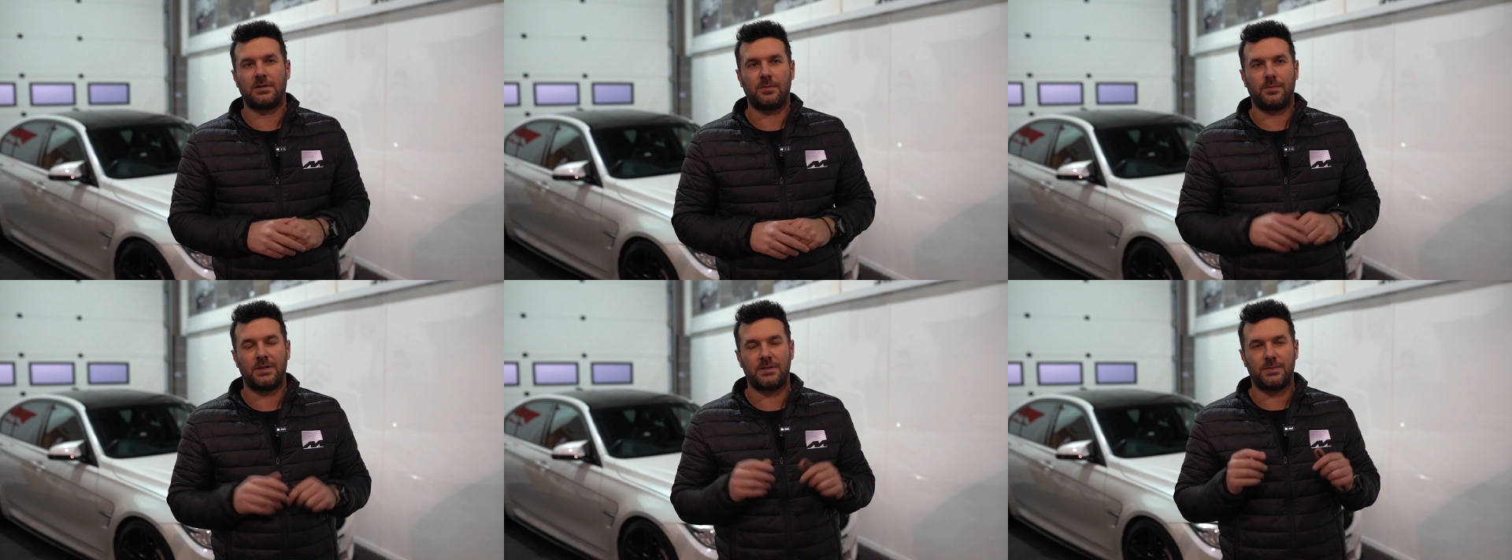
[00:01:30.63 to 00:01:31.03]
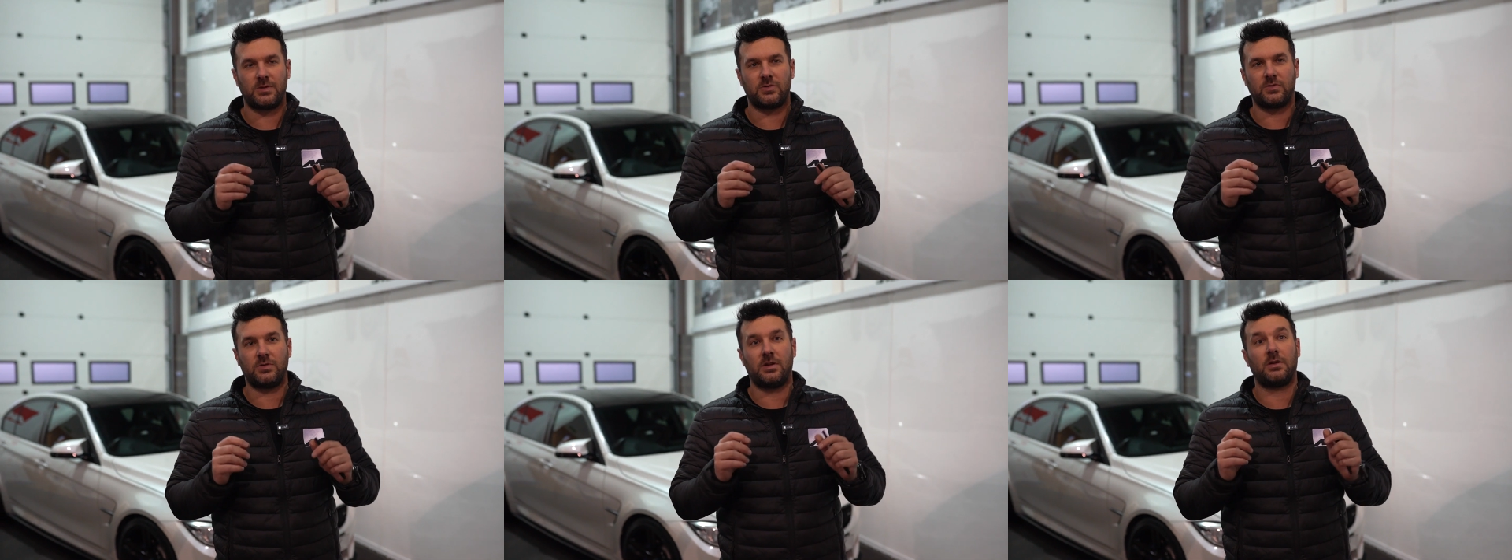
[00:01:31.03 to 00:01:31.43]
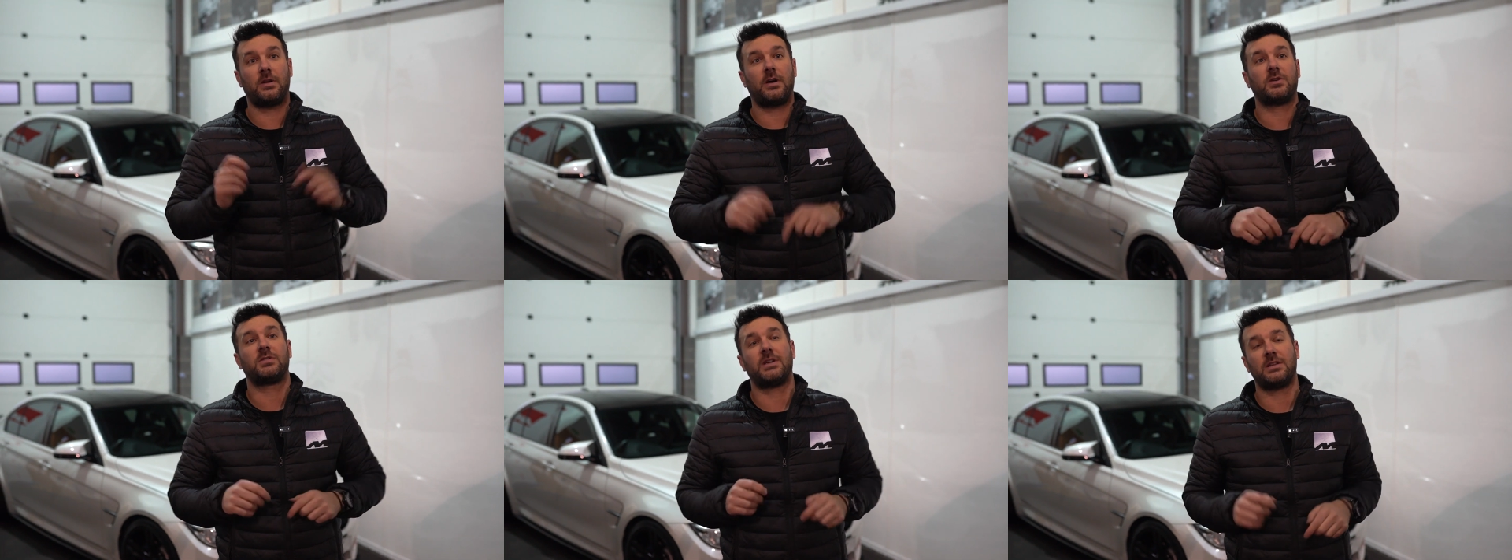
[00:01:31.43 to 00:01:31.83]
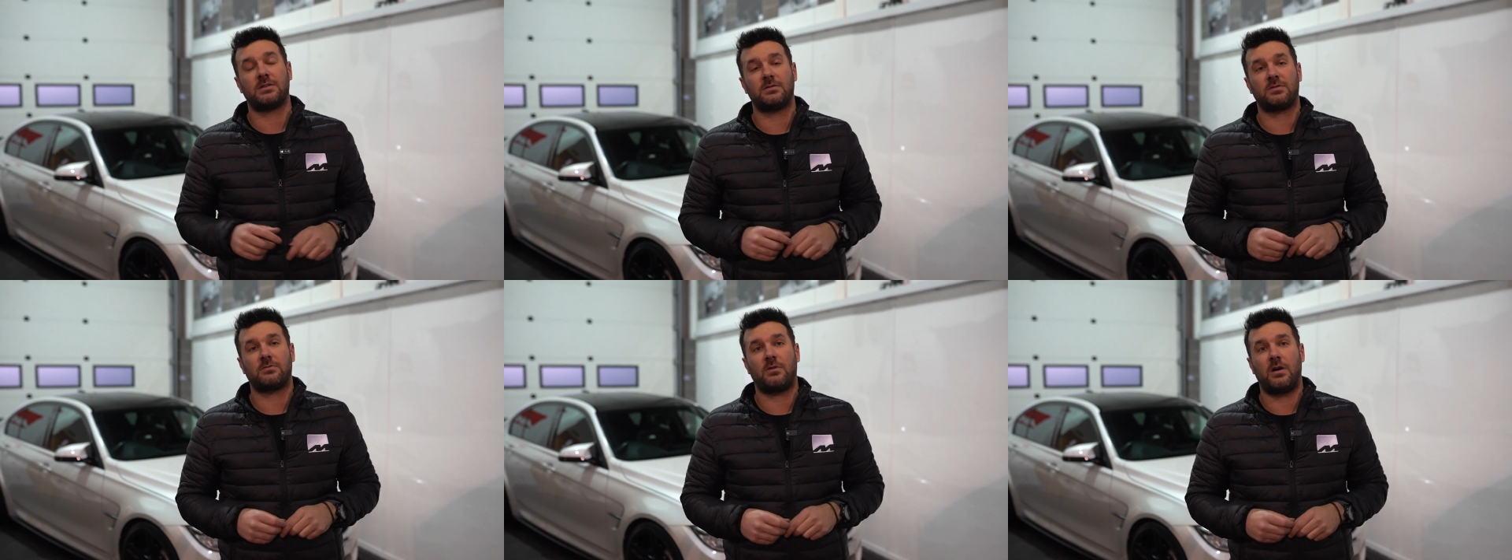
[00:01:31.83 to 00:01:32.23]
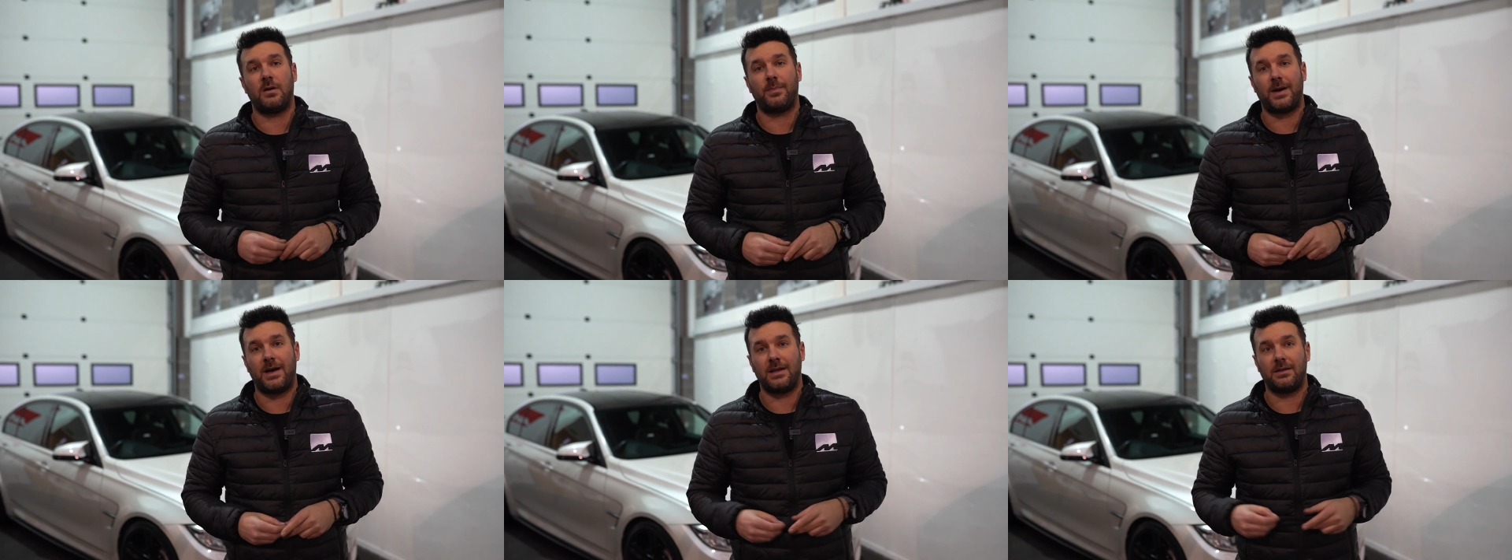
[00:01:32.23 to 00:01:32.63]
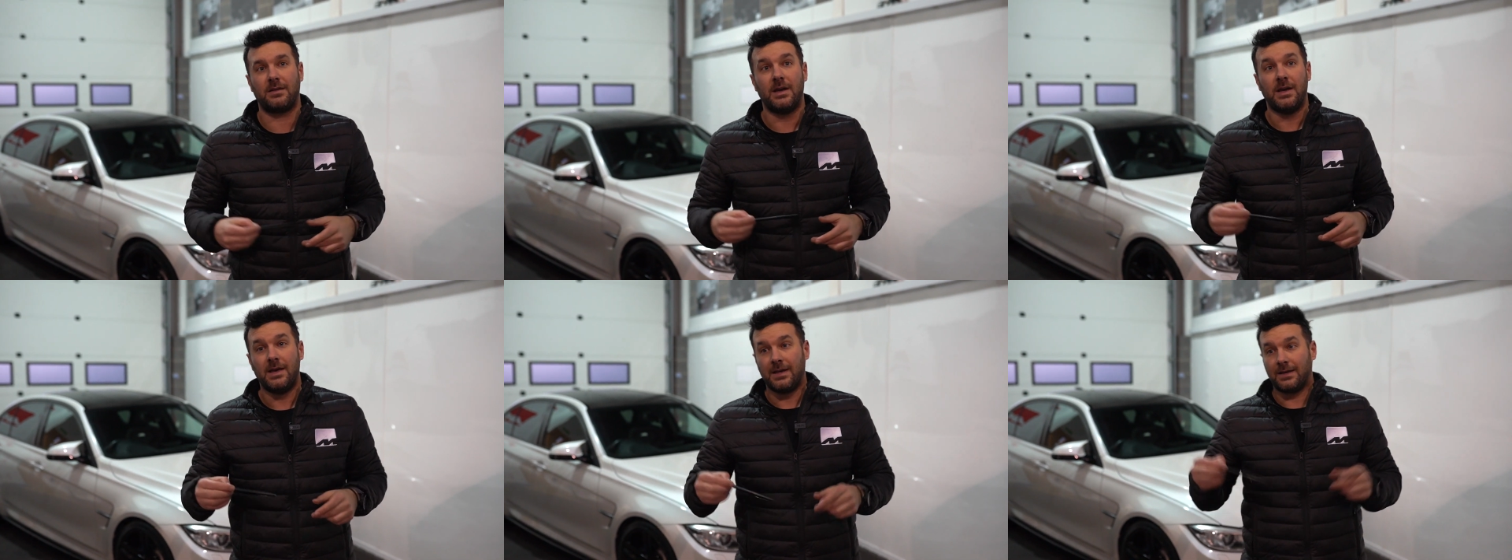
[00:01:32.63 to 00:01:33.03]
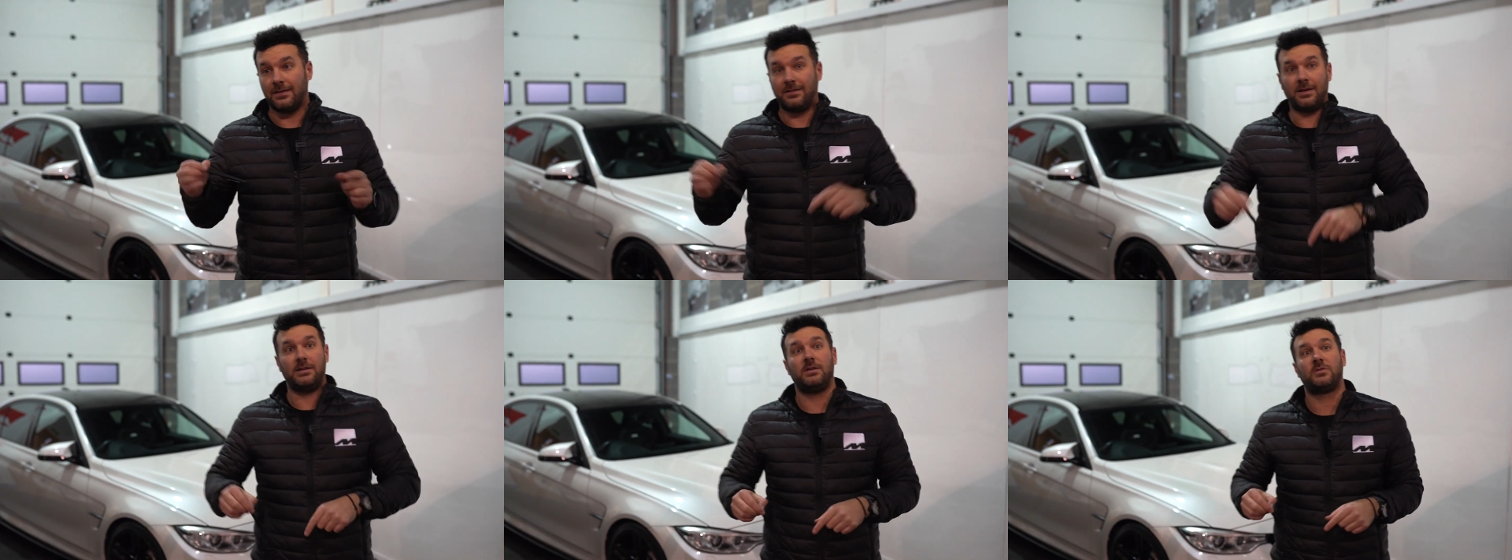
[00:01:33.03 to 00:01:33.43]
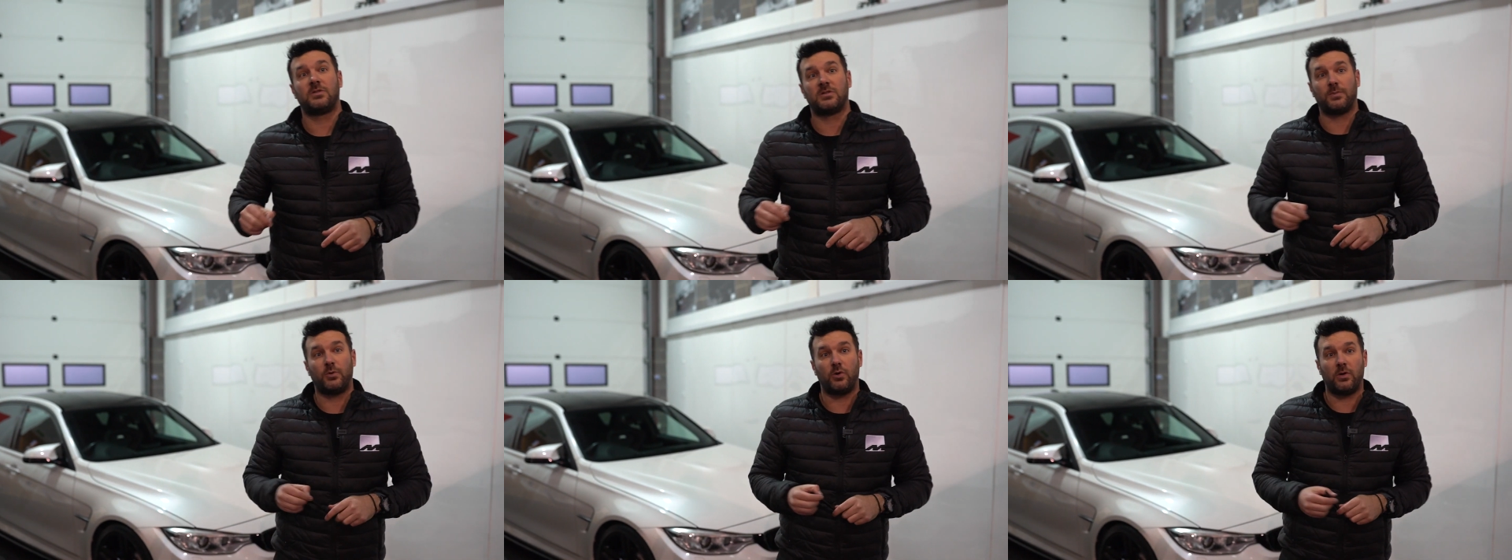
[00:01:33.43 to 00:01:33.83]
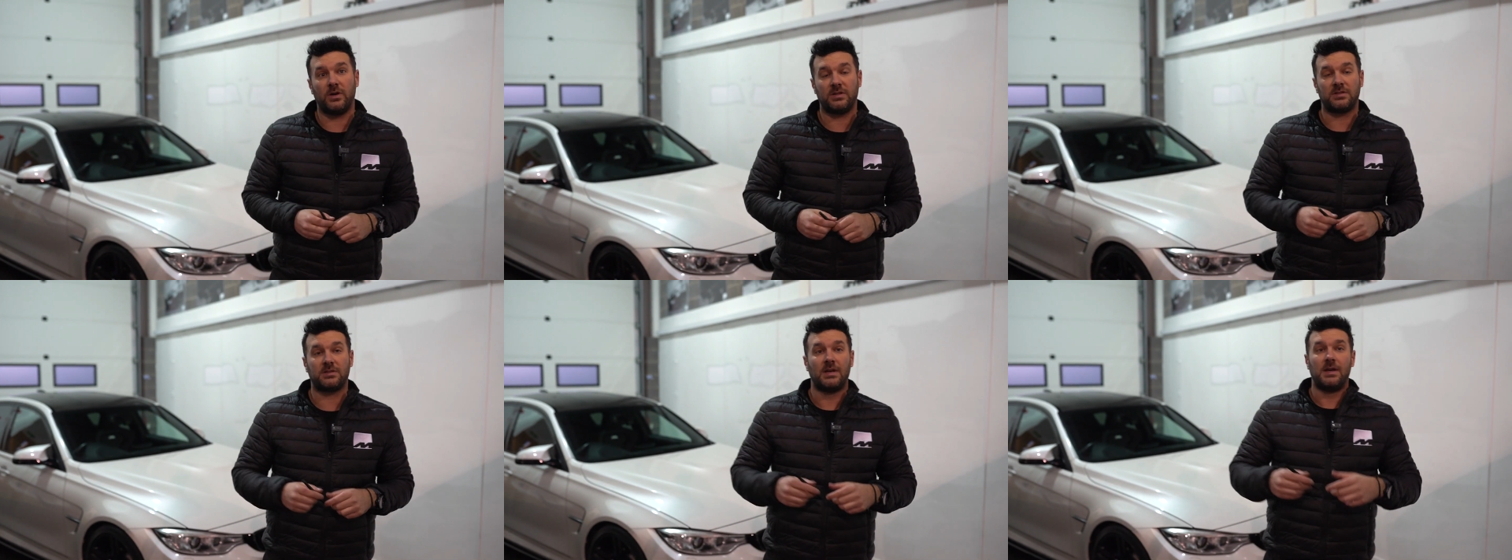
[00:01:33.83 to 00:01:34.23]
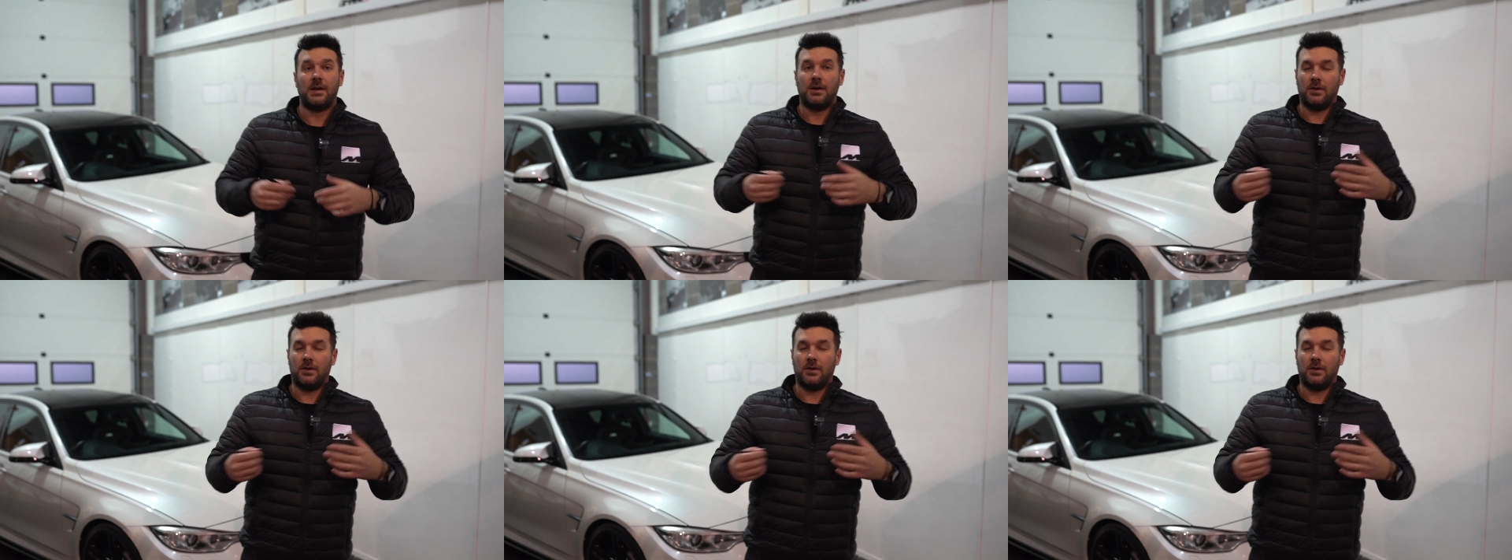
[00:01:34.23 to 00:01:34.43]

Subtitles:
So please make sure you like, share, subscribe, and continue to support us.